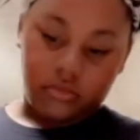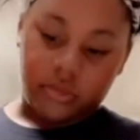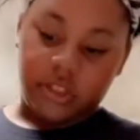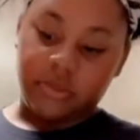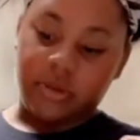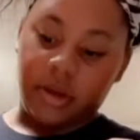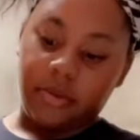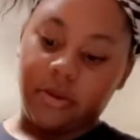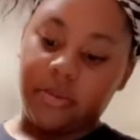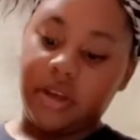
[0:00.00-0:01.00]
This
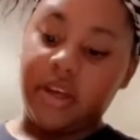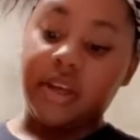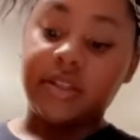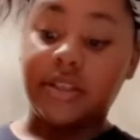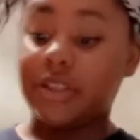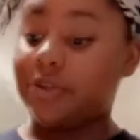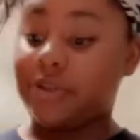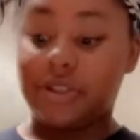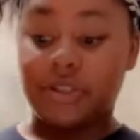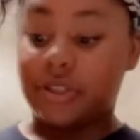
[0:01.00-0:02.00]
probably would have been easier,
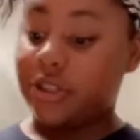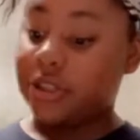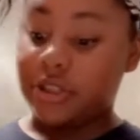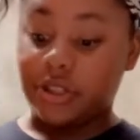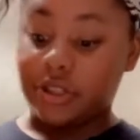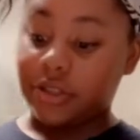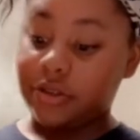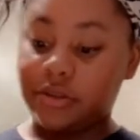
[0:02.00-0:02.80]
Cabreisha. Duh.